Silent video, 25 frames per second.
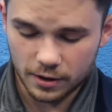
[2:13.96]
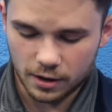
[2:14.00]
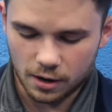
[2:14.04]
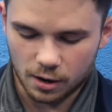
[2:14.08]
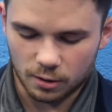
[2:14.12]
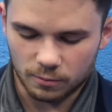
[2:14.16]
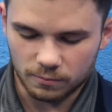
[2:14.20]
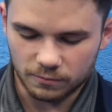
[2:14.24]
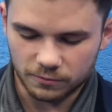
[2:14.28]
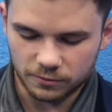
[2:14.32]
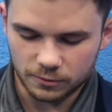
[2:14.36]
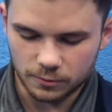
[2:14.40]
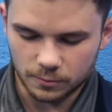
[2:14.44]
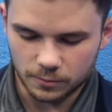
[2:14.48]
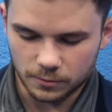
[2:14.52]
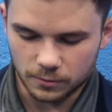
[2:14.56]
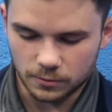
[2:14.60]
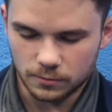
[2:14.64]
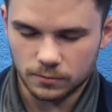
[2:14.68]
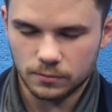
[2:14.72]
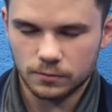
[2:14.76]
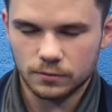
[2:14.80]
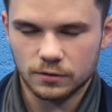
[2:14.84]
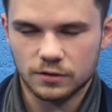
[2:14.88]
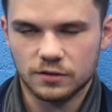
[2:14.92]

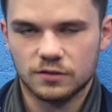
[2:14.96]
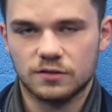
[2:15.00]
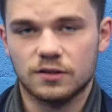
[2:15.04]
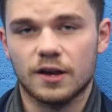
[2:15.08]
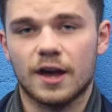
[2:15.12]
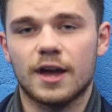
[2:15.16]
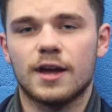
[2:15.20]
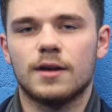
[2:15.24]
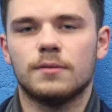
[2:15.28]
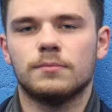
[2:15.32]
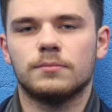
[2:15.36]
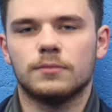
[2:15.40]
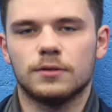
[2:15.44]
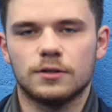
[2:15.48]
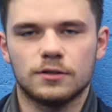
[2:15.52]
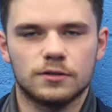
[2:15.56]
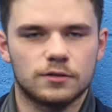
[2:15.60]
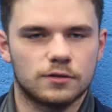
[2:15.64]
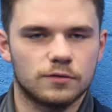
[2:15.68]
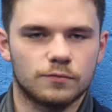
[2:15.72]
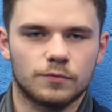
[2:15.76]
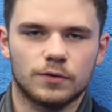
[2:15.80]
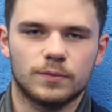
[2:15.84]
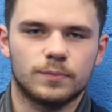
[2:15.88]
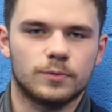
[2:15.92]
comfortable. The same
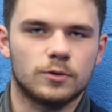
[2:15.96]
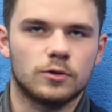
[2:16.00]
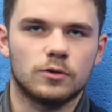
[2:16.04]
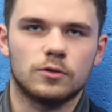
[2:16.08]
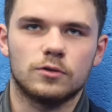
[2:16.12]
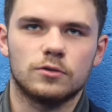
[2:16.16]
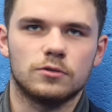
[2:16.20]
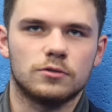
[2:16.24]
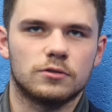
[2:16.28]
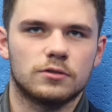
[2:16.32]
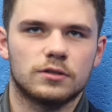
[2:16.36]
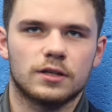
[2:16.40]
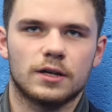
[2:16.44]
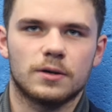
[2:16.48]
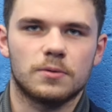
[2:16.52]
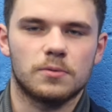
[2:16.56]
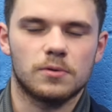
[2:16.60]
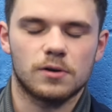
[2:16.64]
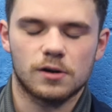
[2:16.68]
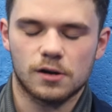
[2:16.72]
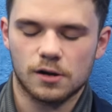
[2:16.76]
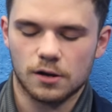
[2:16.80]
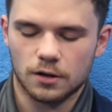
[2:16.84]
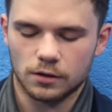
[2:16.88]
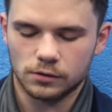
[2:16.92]
as the Ribcors. They
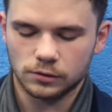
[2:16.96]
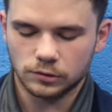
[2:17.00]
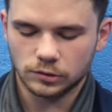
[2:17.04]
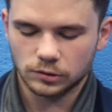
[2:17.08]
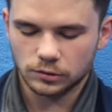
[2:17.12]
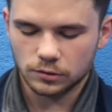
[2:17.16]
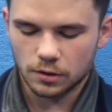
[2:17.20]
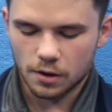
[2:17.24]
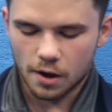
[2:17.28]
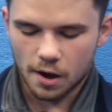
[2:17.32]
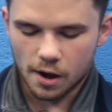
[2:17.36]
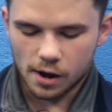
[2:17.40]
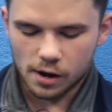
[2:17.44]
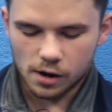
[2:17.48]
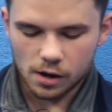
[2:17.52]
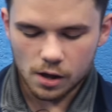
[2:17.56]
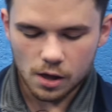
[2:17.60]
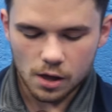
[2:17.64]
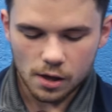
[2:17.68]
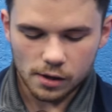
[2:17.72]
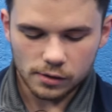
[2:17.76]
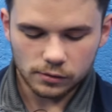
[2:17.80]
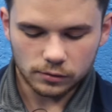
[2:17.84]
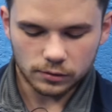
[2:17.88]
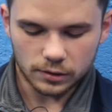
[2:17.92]
were,
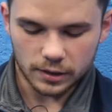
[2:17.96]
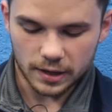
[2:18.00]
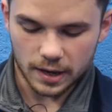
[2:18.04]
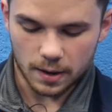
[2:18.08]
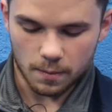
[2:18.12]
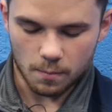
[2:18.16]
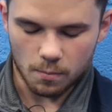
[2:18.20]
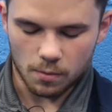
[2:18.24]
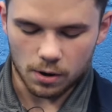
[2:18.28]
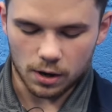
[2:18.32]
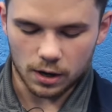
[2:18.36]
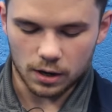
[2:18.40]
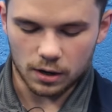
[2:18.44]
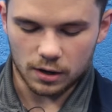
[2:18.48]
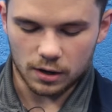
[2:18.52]
in my